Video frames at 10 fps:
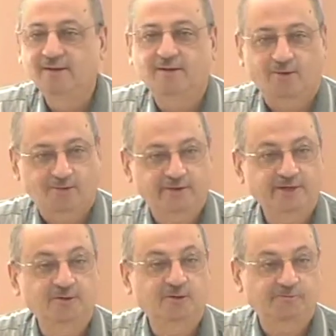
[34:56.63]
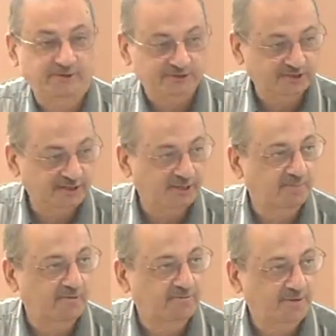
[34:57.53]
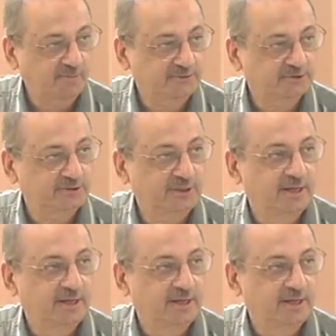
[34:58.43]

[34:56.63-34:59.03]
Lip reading: according to the function it performs.